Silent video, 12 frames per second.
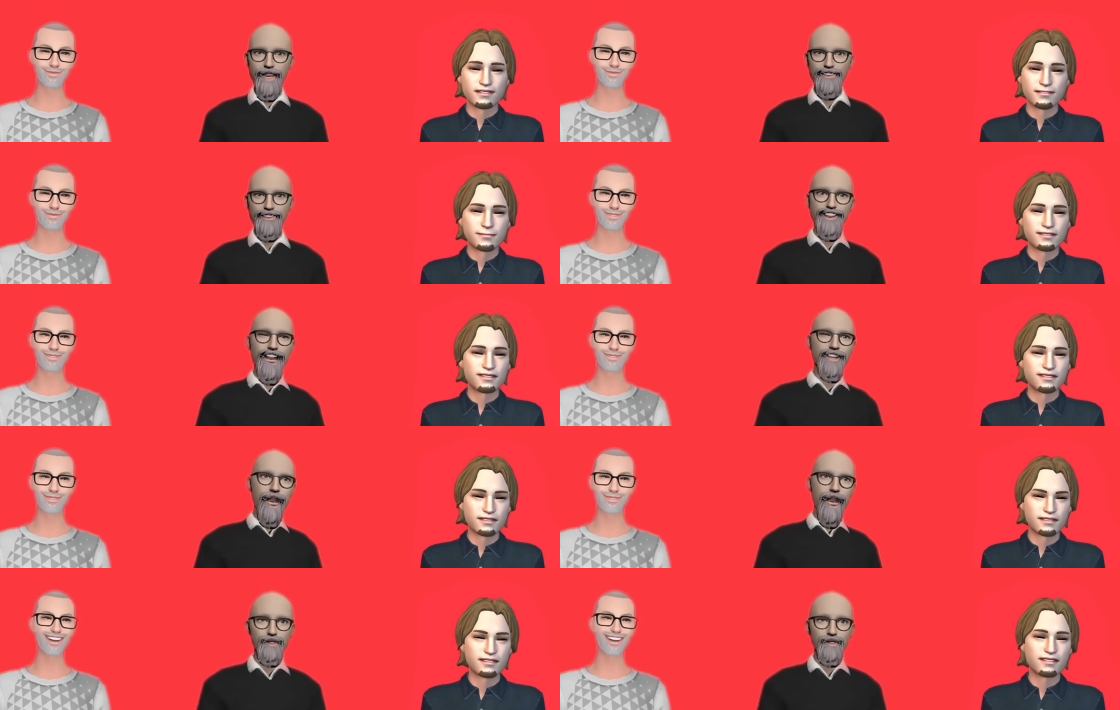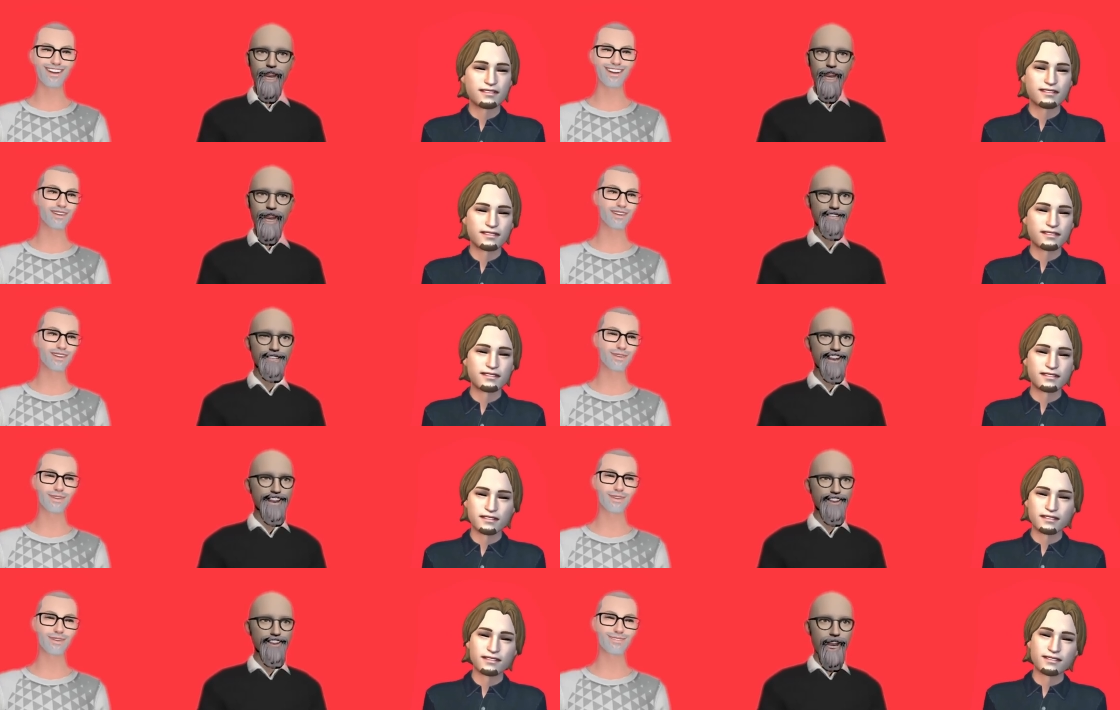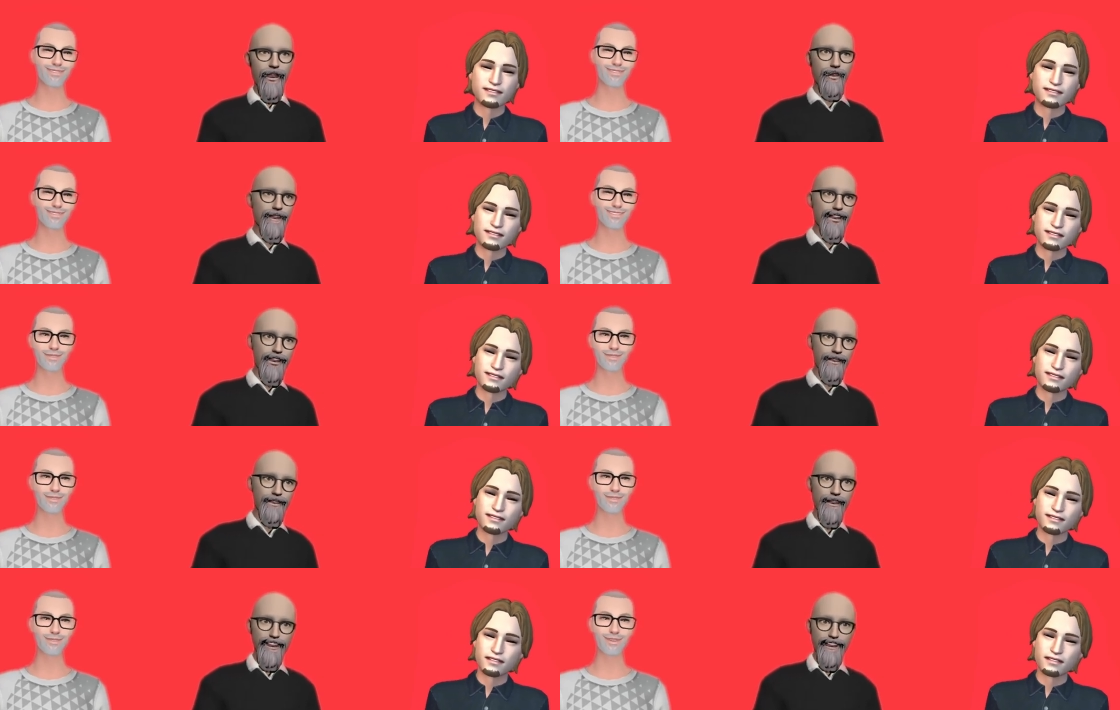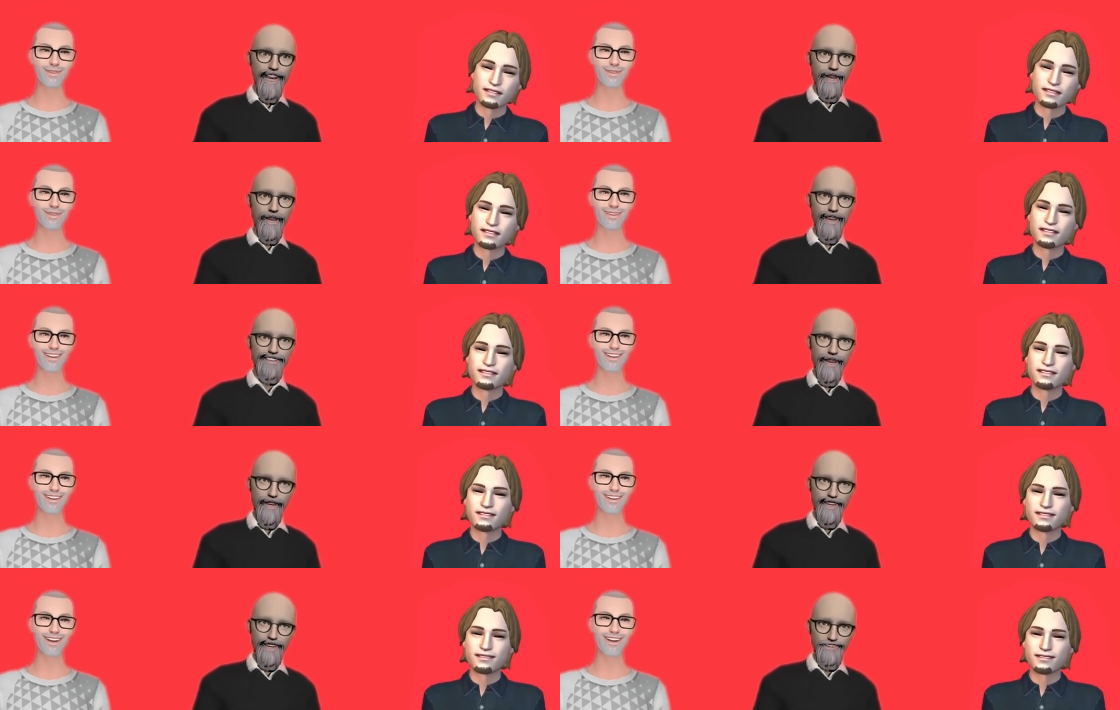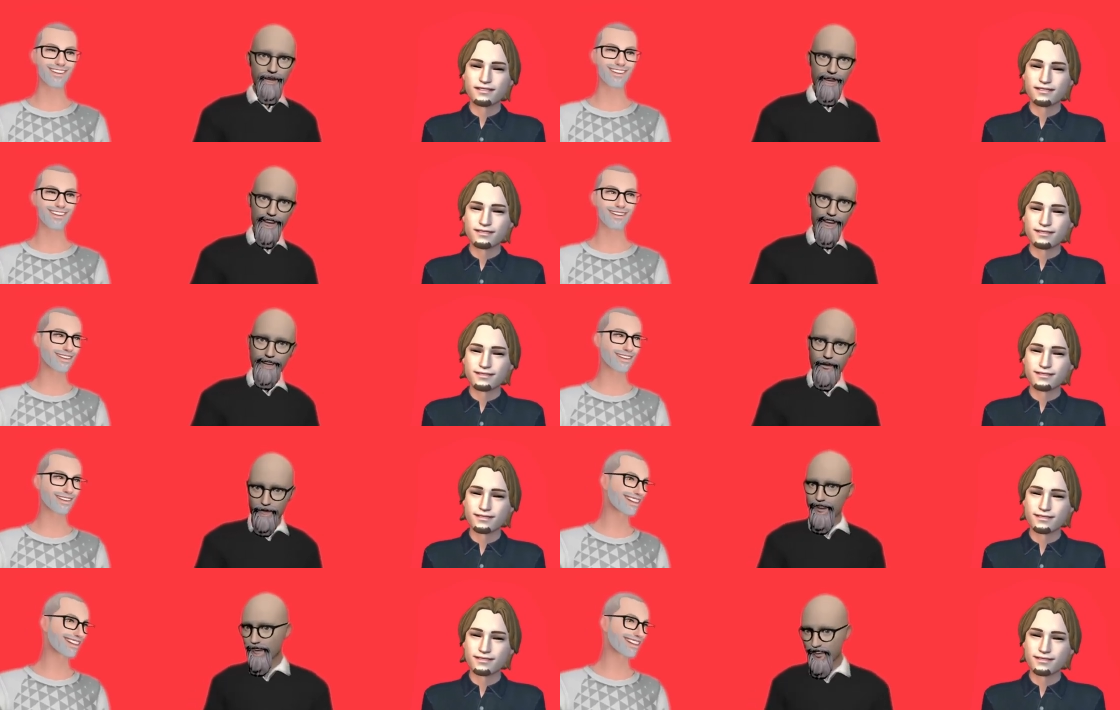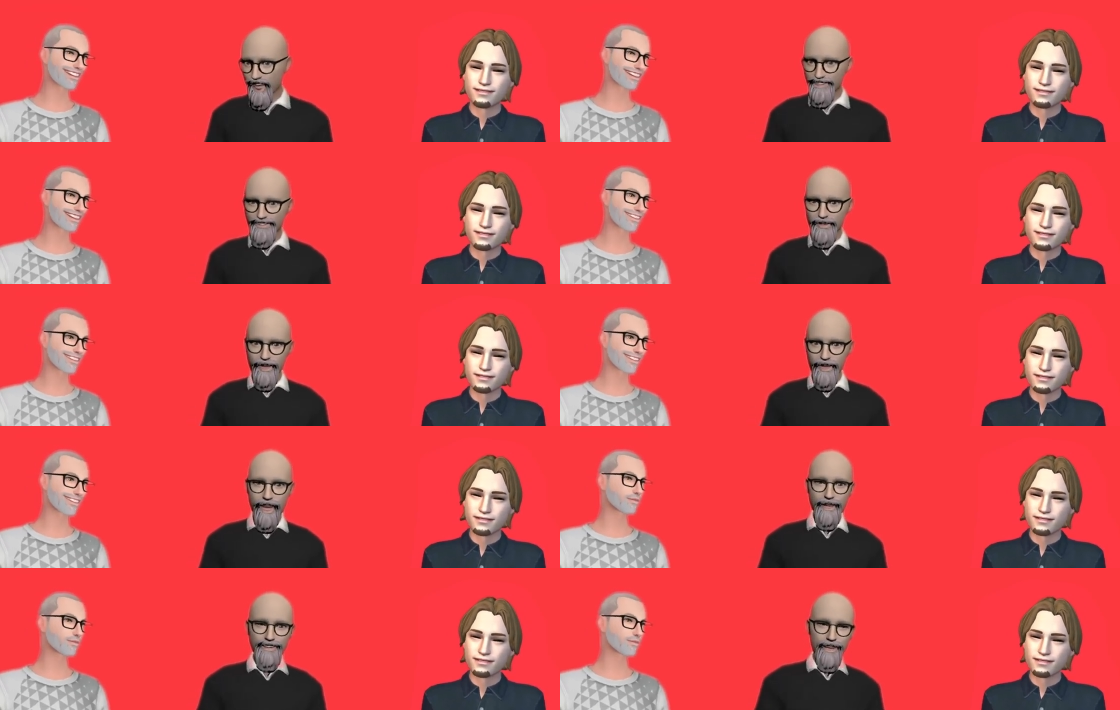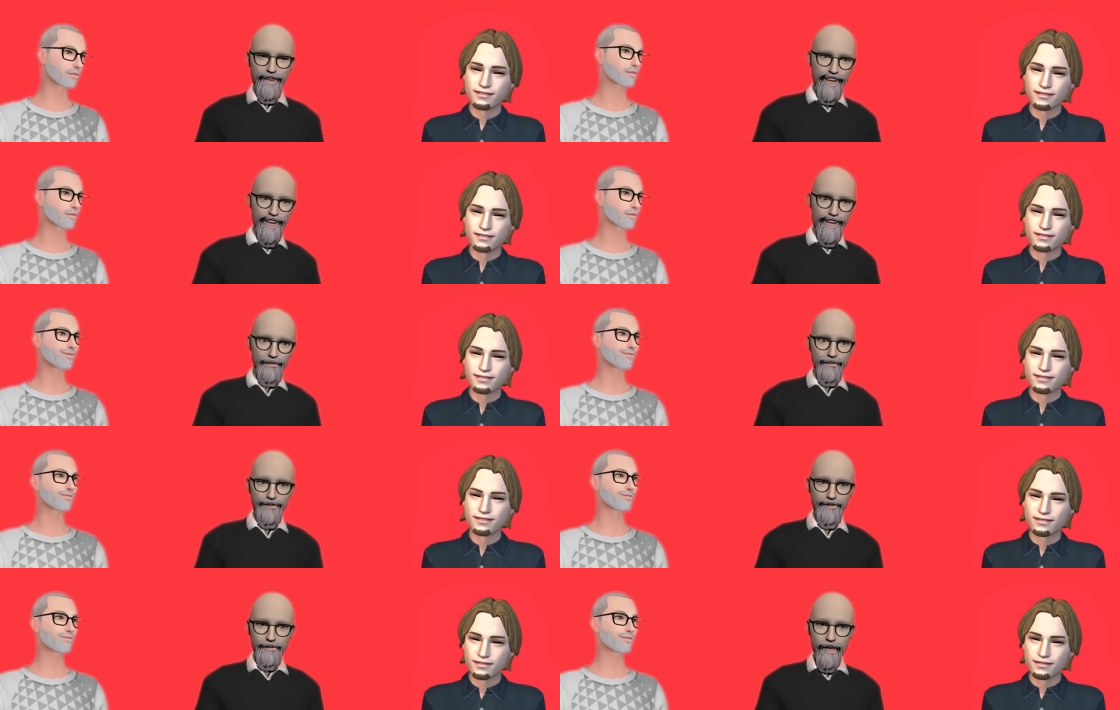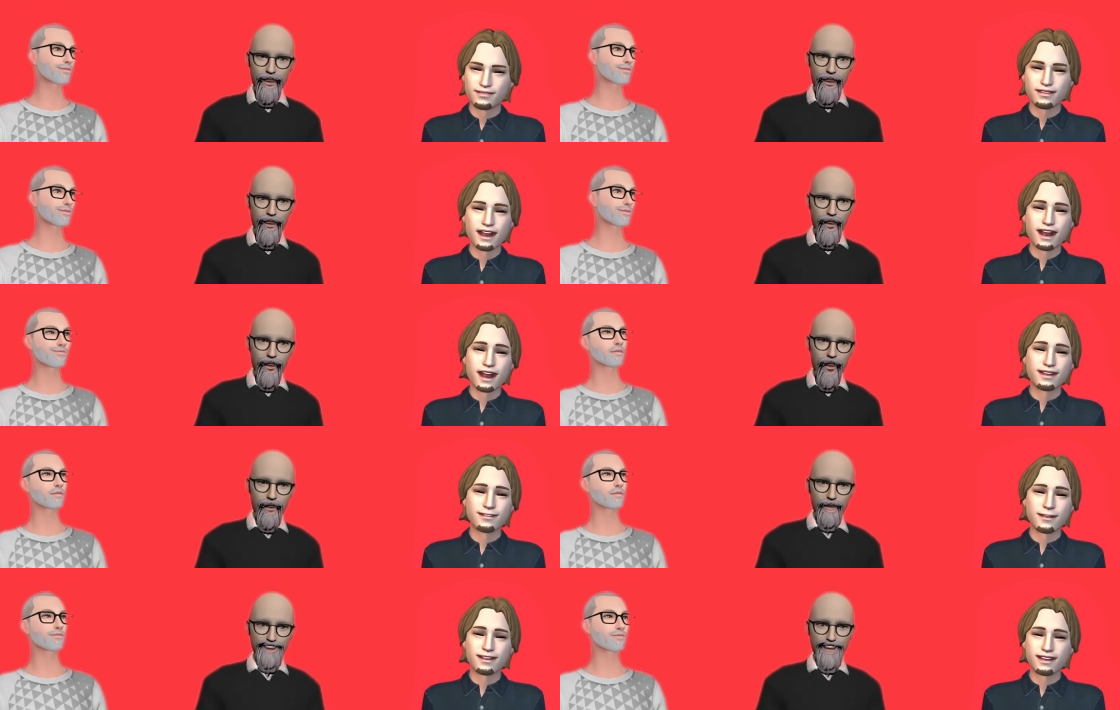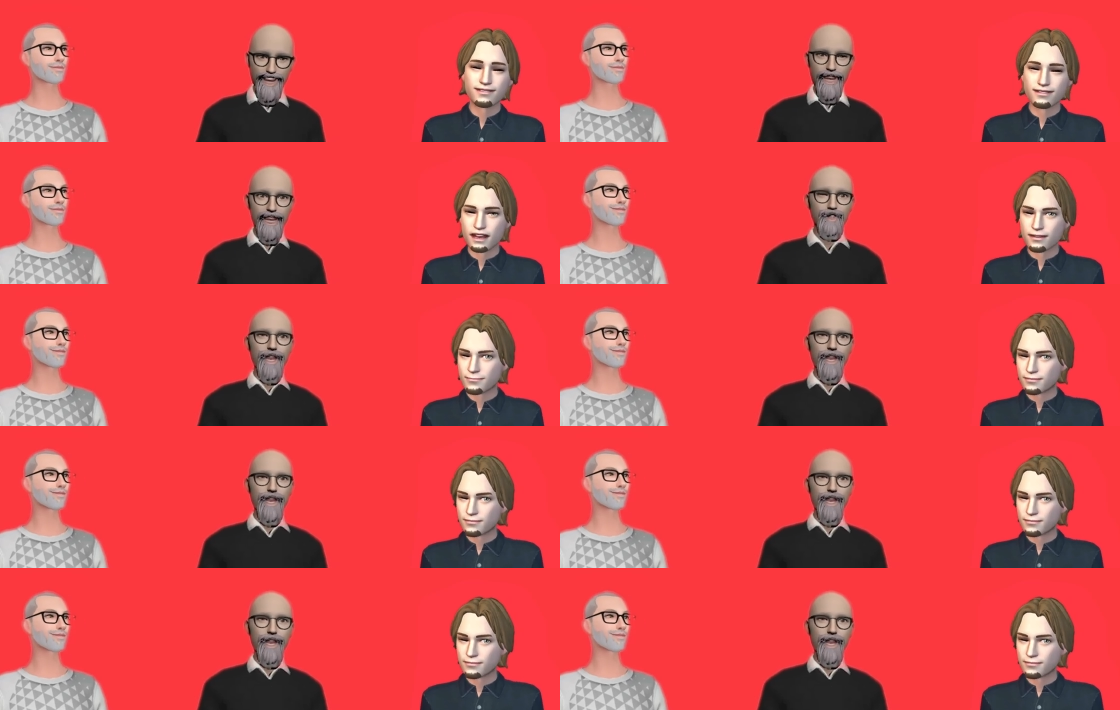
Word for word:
Speaker 1: The changes. I was like, change. I'd like your vault change if there's. Yes. Sure, send me your change. Well, you know,